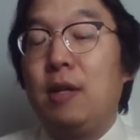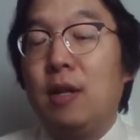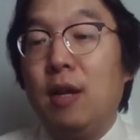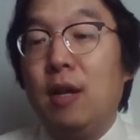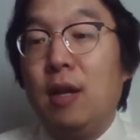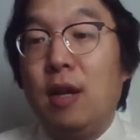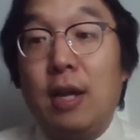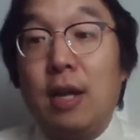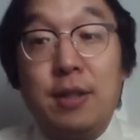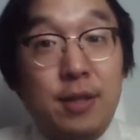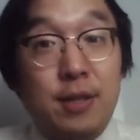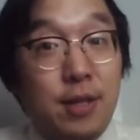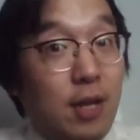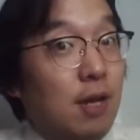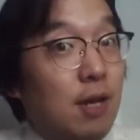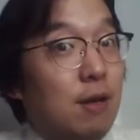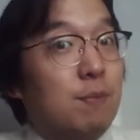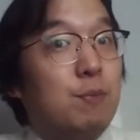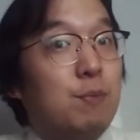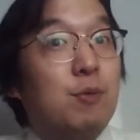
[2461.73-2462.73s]
and they have
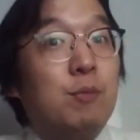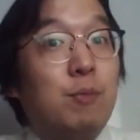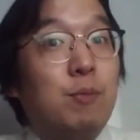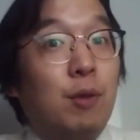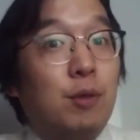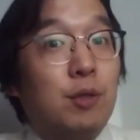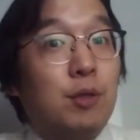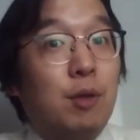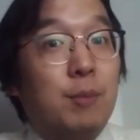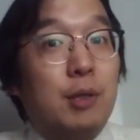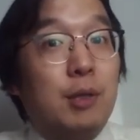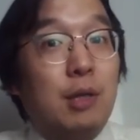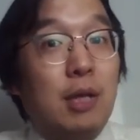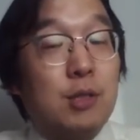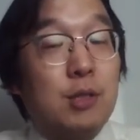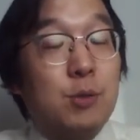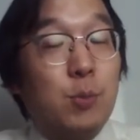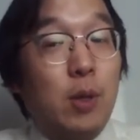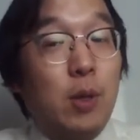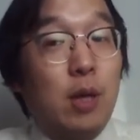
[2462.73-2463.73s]
Bloomberg Terminal as
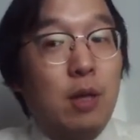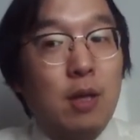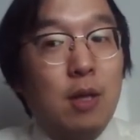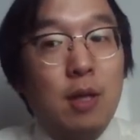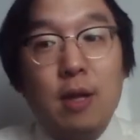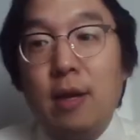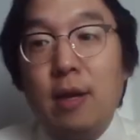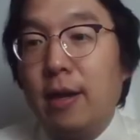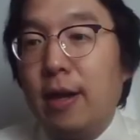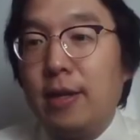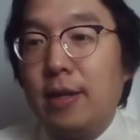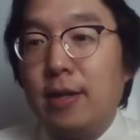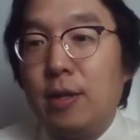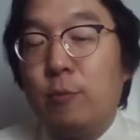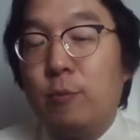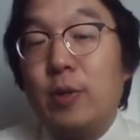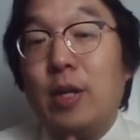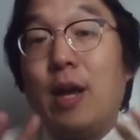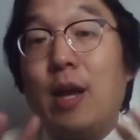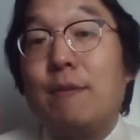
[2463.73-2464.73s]
well, and then we
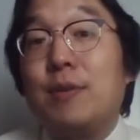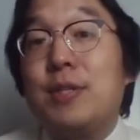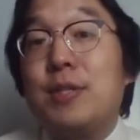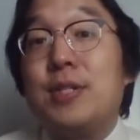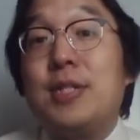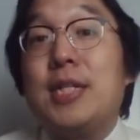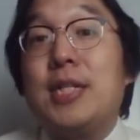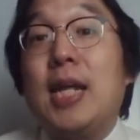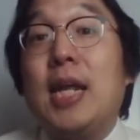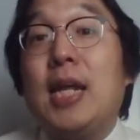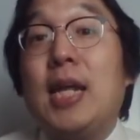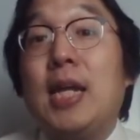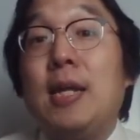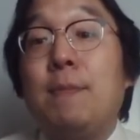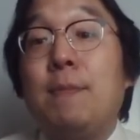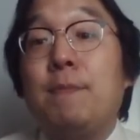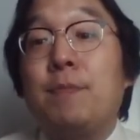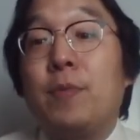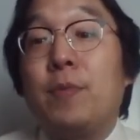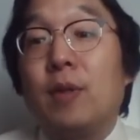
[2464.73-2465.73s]
have the same,
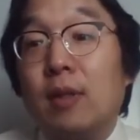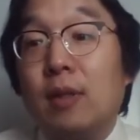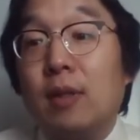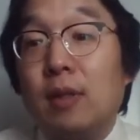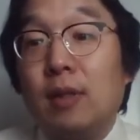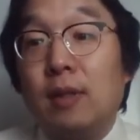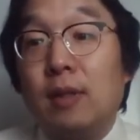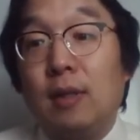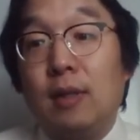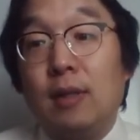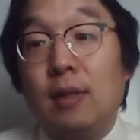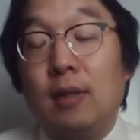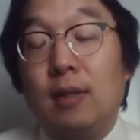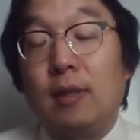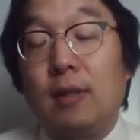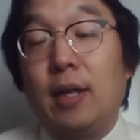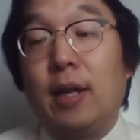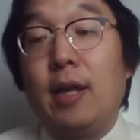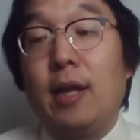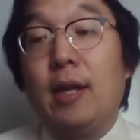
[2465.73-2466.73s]

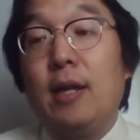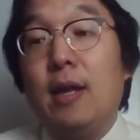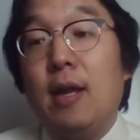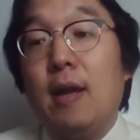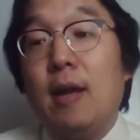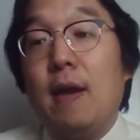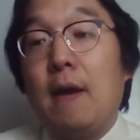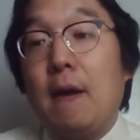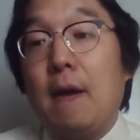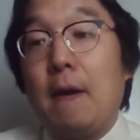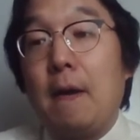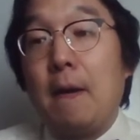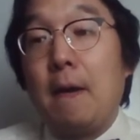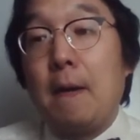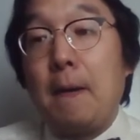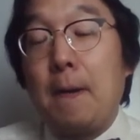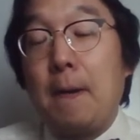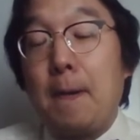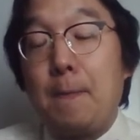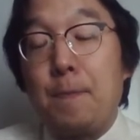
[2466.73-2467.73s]
okay,
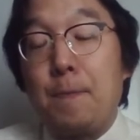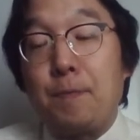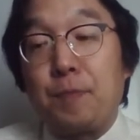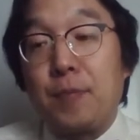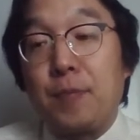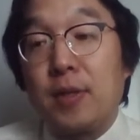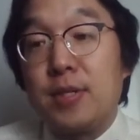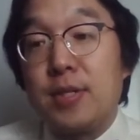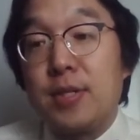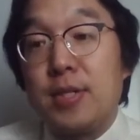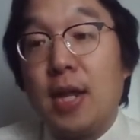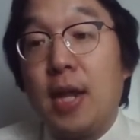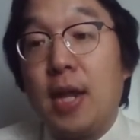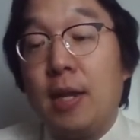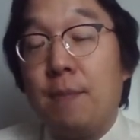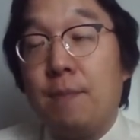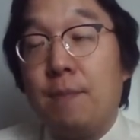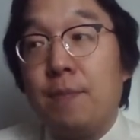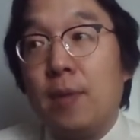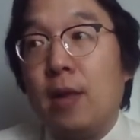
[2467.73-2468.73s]
same
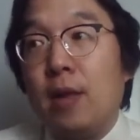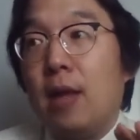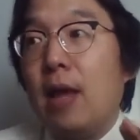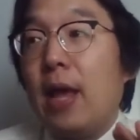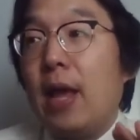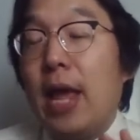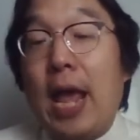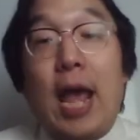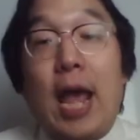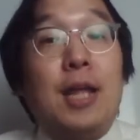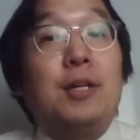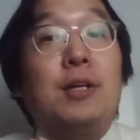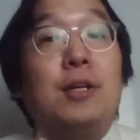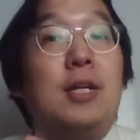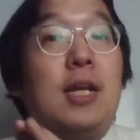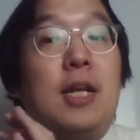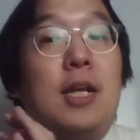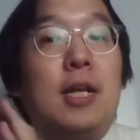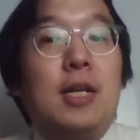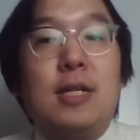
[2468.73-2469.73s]

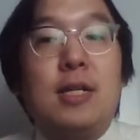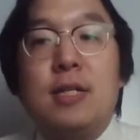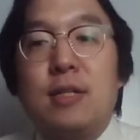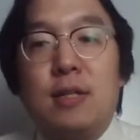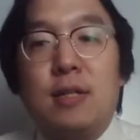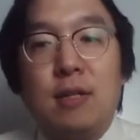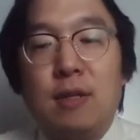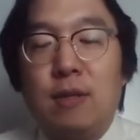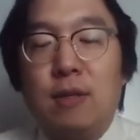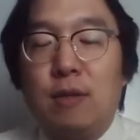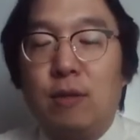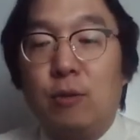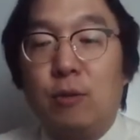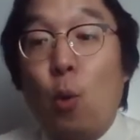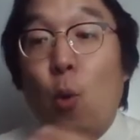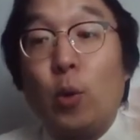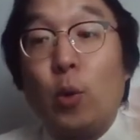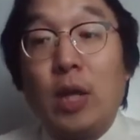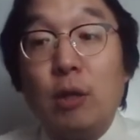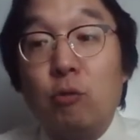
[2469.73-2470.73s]
analysts
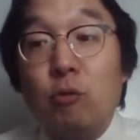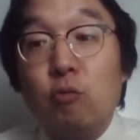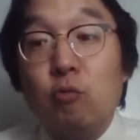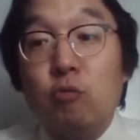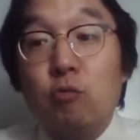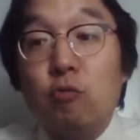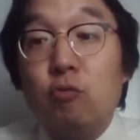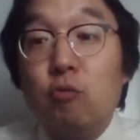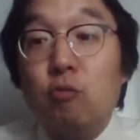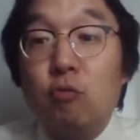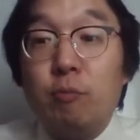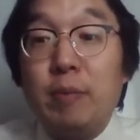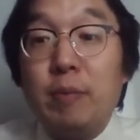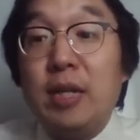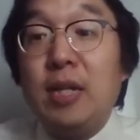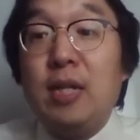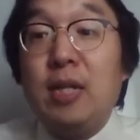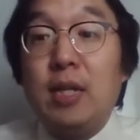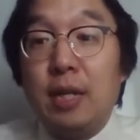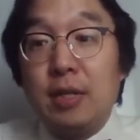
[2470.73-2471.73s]
talking to me
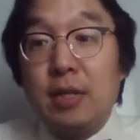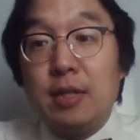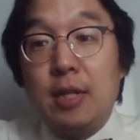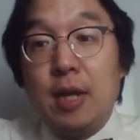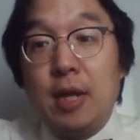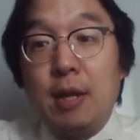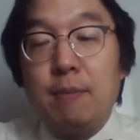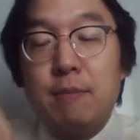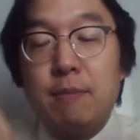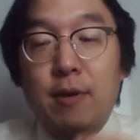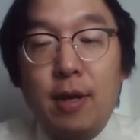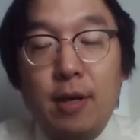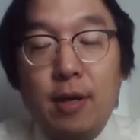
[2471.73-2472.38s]
and them, right?